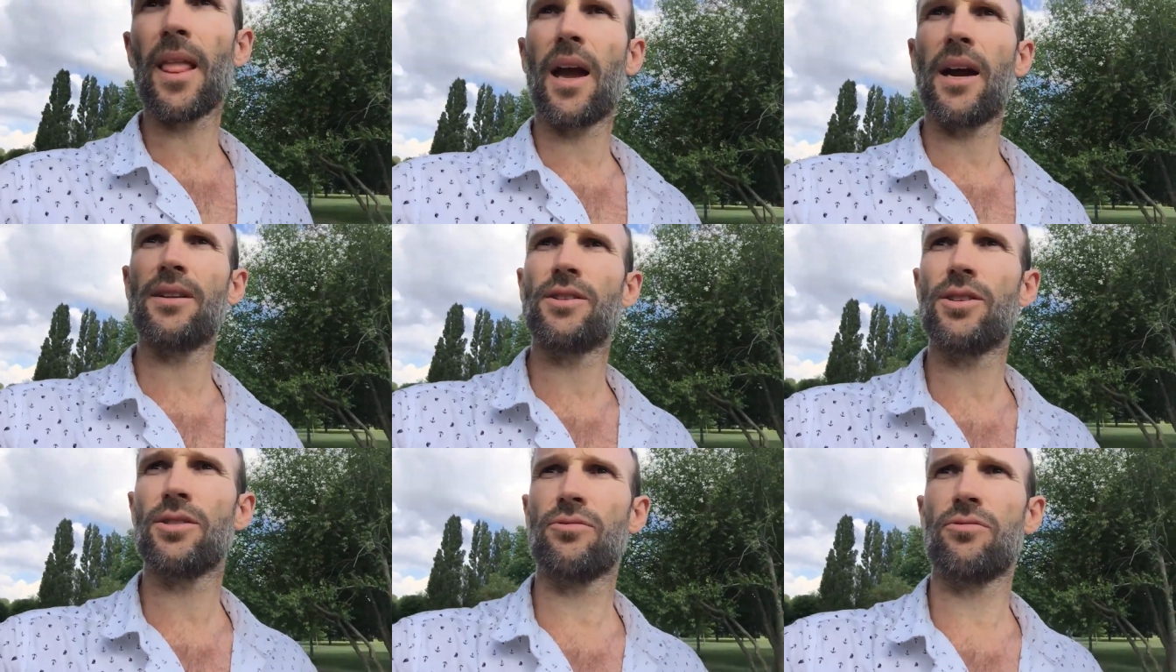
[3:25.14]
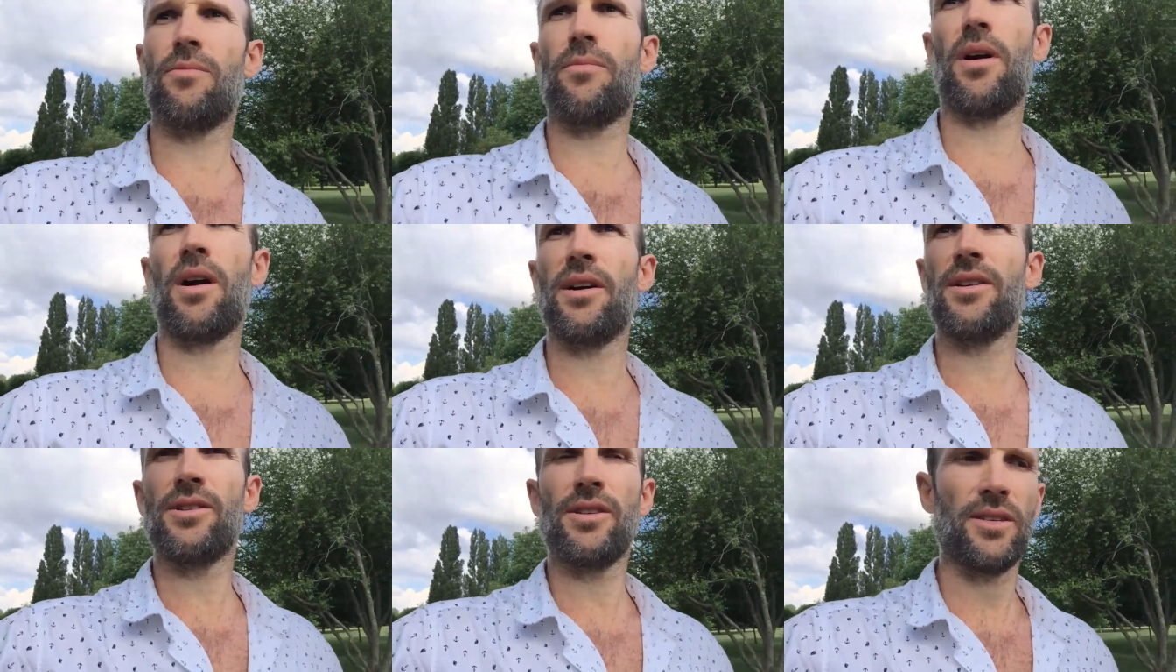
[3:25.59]
and just
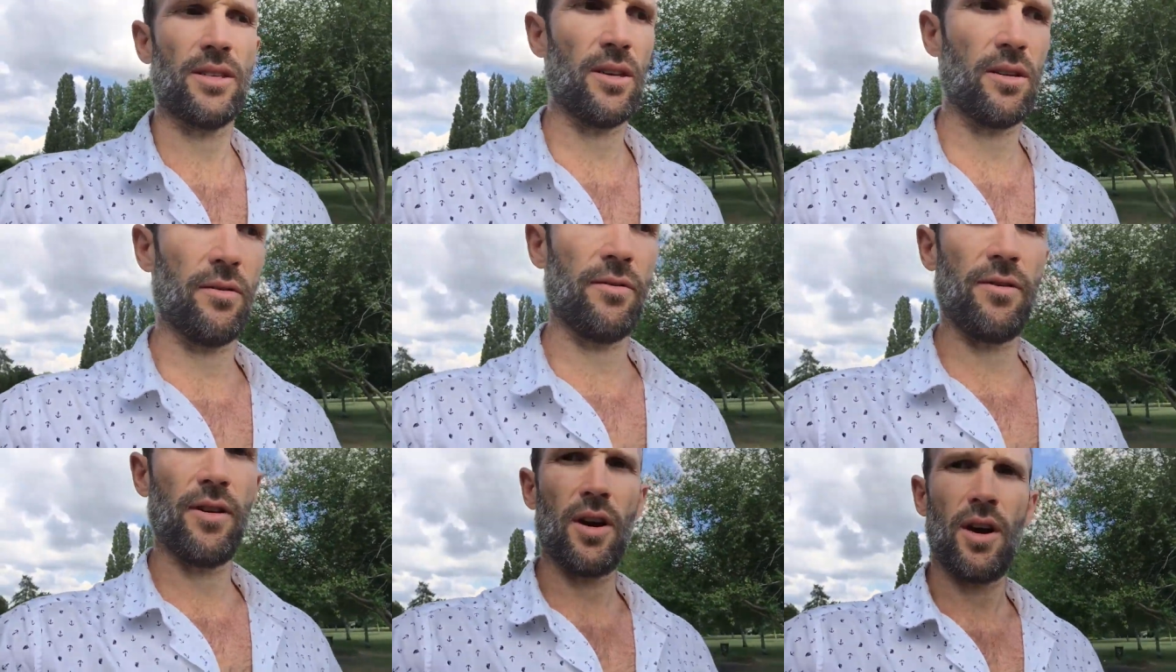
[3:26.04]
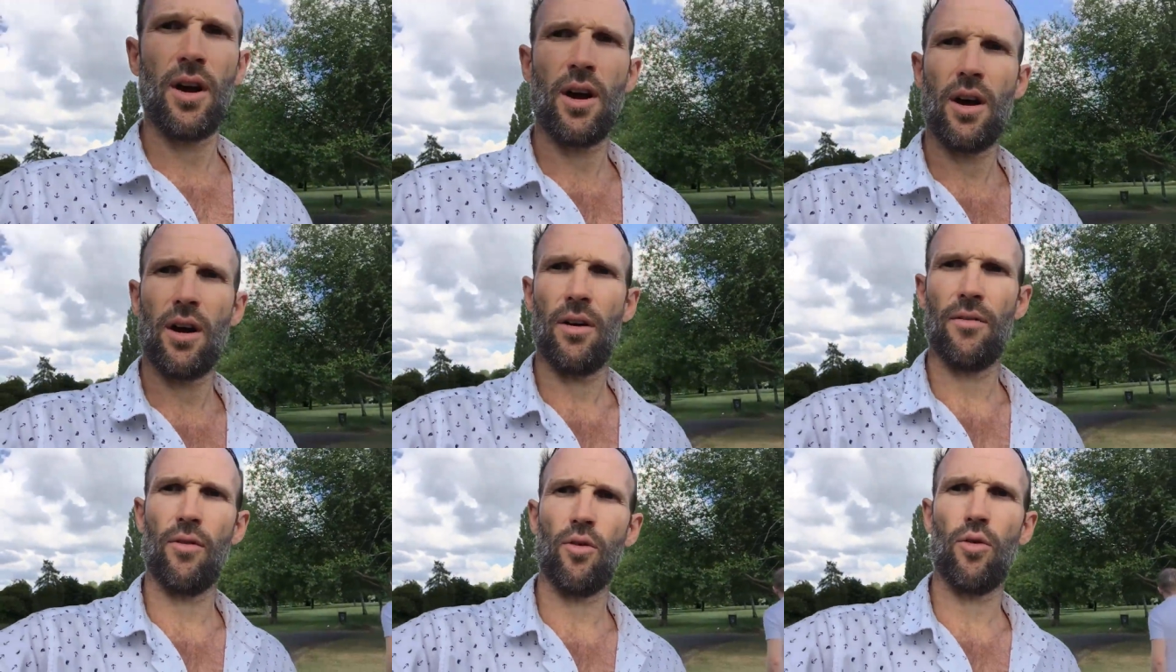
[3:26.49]
remind yourself
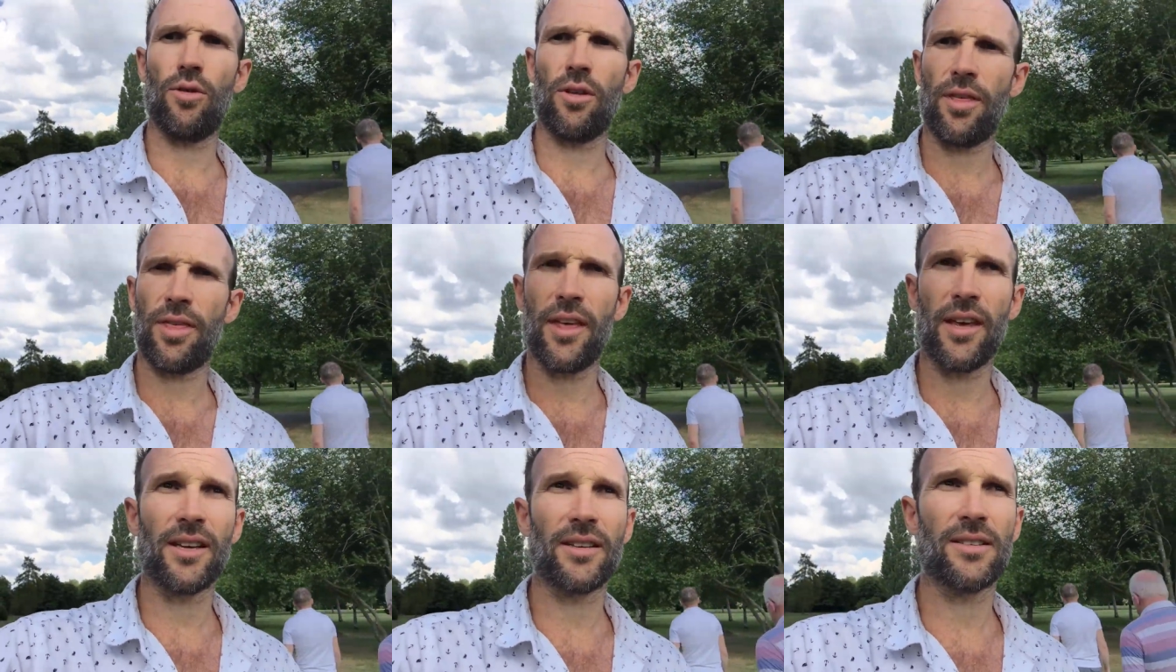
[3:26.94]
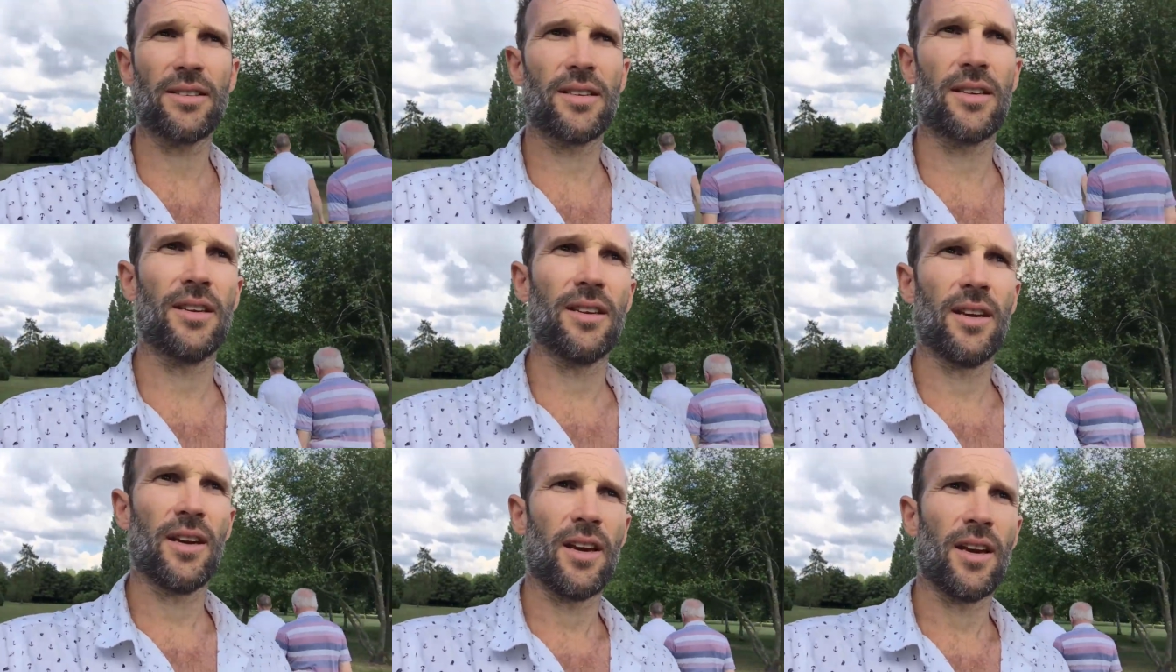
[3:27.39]
of all the things
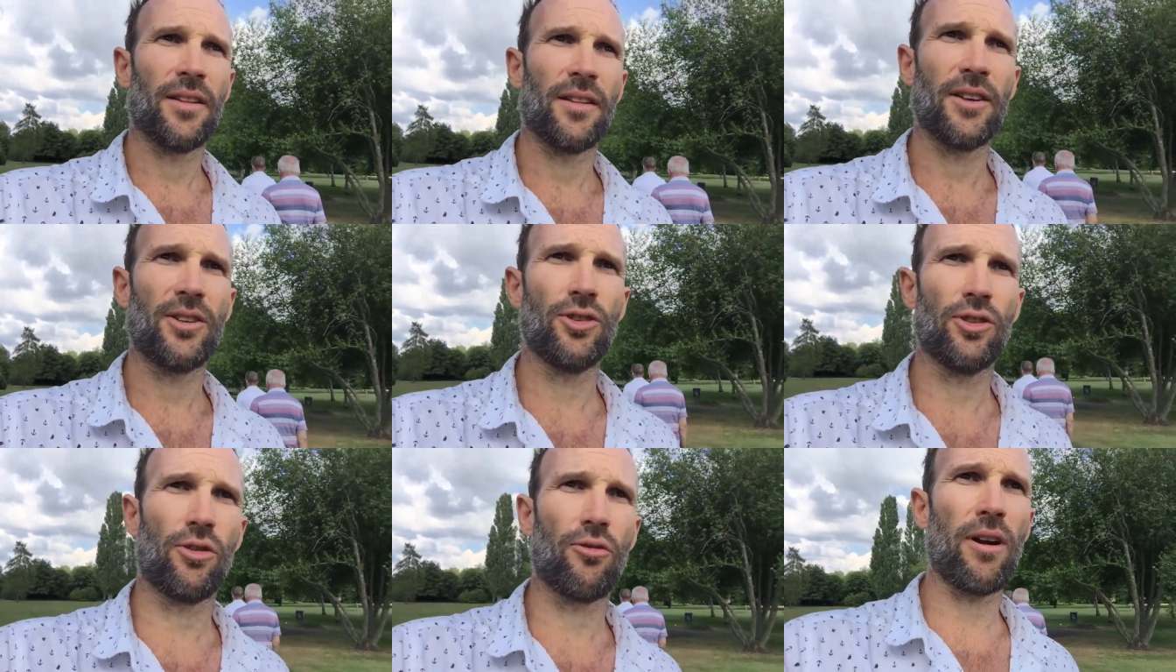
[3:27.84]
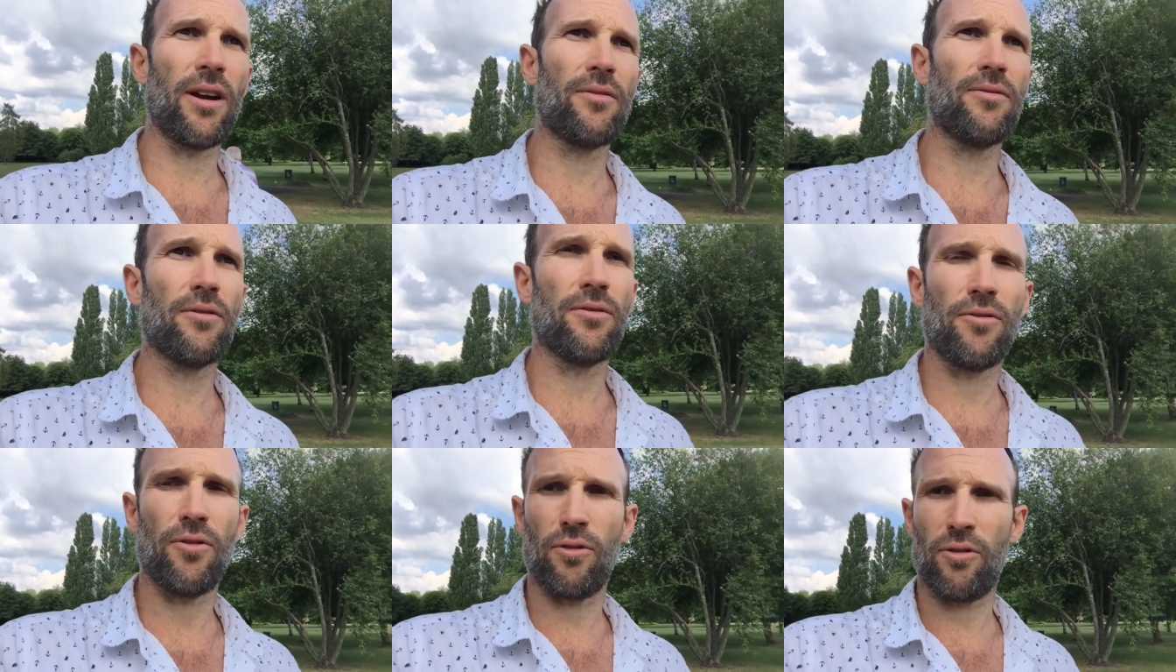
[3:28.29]
that you're
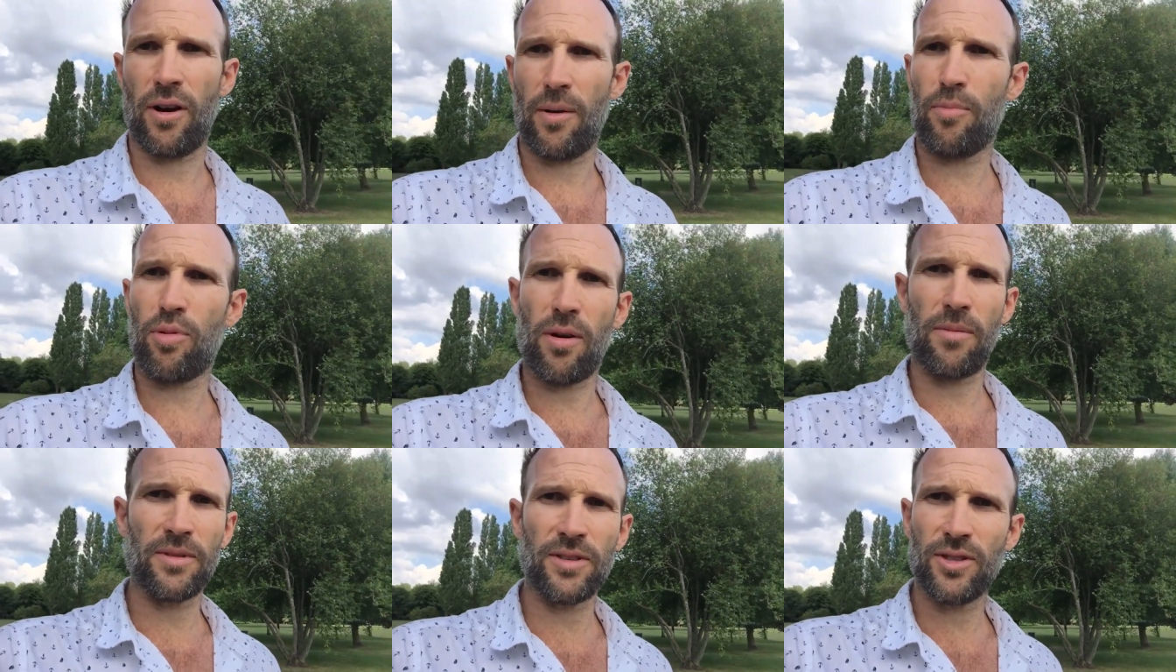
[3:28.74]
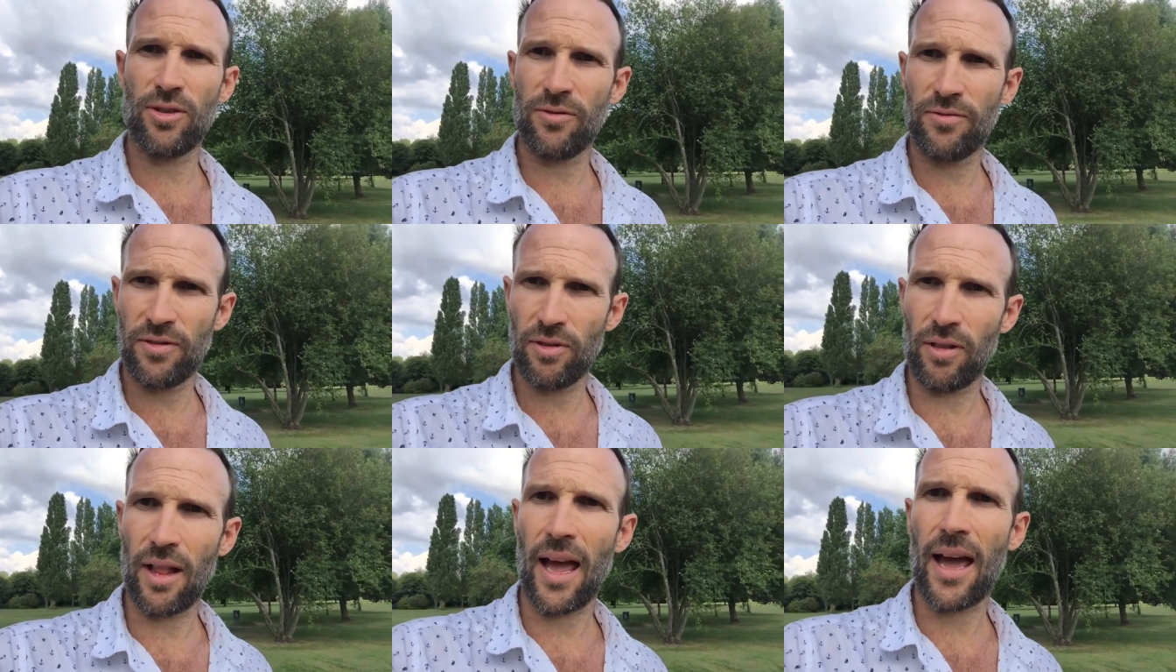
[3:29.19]
grateful for. I promise you'll
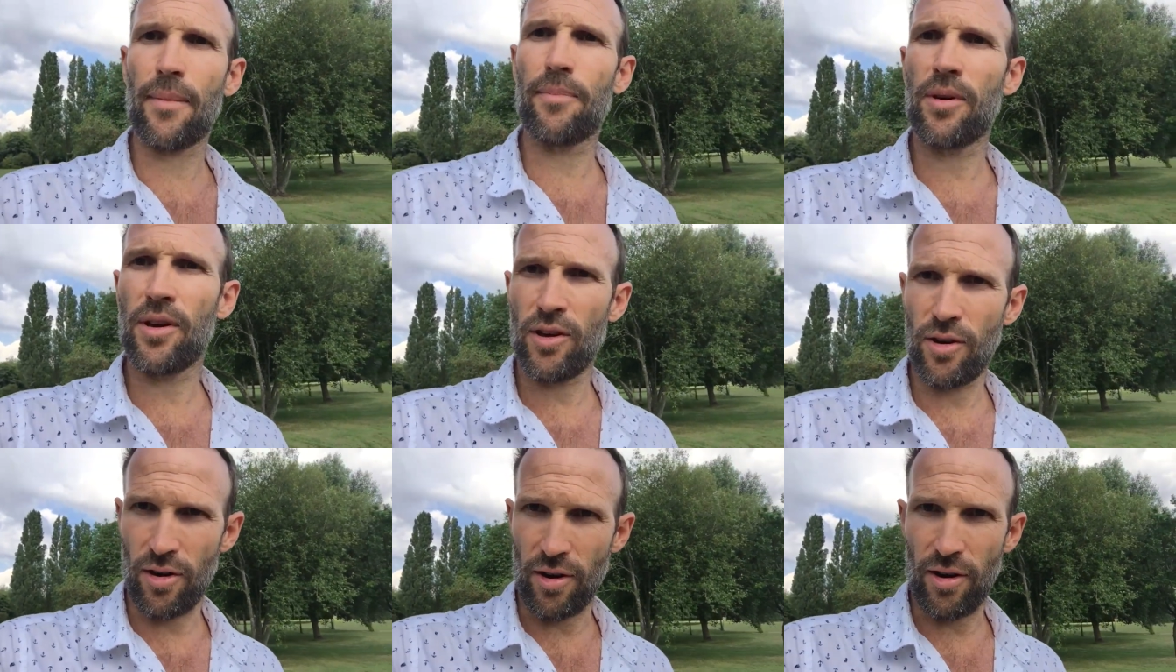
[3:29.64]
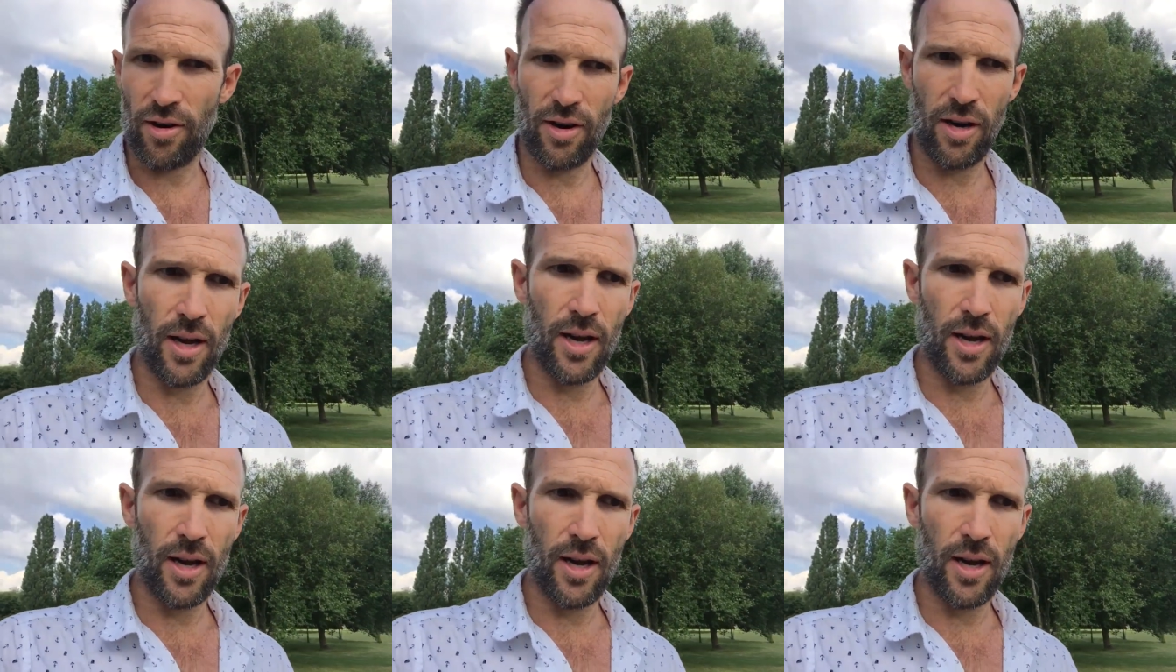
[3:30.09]
feel happier.